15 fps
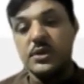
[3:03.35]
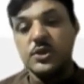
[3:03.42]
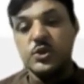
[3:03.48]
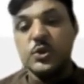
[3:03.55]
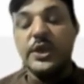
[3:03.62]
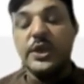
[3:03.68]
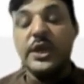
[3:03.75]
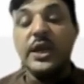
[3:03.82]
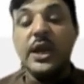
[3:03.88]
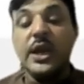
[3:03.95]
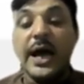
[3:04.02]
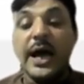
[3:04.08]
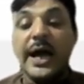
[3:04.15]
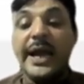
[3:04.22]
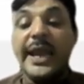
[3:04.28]
So here
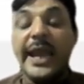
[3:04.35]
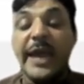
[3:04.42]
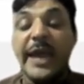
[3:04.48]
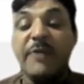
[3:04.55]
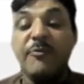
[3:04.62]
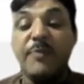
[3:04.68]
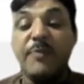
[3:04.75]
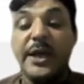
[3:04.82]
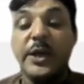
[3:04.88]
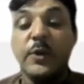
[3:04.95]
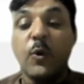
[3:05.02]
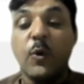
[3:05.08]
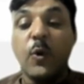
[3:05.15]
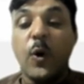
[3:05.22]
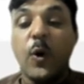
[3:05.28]
I have
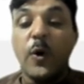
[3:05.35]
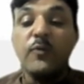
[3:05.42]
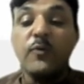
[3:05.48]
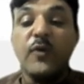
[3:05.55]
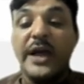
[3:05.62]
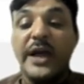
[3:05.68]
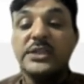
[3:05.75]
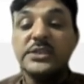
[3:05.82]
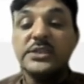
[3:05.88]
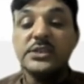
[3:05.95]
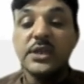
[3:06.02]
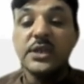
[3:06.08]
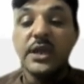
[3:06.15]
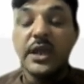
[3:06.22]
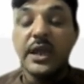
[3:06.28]
my own files
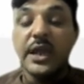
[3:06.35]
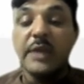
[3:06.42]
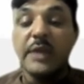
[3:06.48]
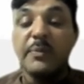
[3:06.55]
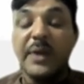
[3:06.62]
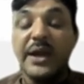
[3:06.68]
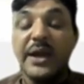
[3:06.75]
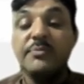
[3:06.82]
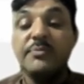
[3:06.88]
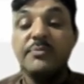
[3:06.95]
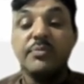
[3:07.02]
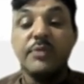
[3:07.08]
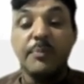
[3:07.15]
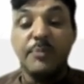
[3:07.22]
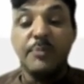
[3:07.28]
in my
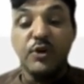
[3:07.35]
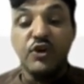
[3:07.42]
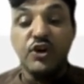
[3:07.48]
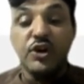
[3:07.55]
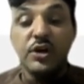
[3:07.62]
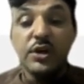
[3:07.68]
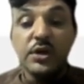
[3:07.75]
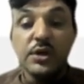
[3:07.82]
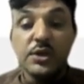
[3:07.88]
computer.